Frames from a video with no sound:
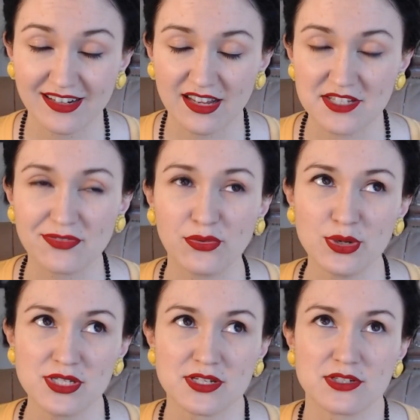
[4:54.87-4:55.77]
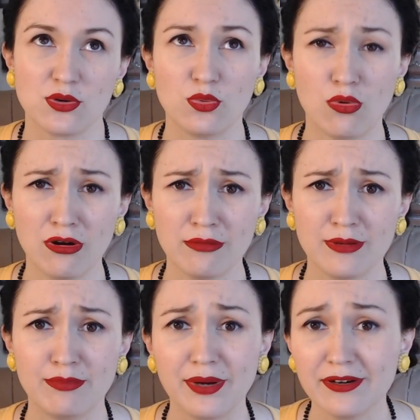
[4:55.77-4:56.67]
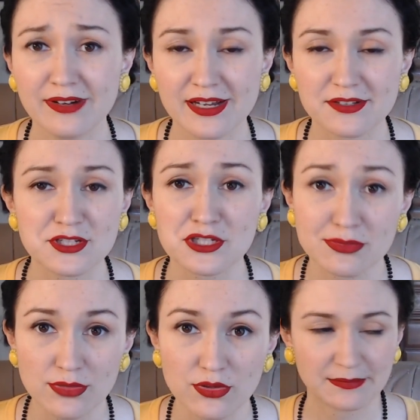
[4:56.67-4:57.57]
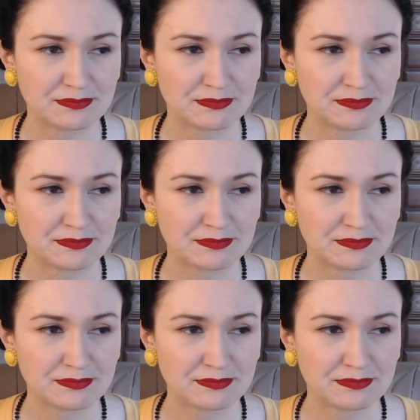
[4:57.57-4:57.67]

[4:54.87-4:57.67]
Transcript: His voice is so warm and buttery and smooth.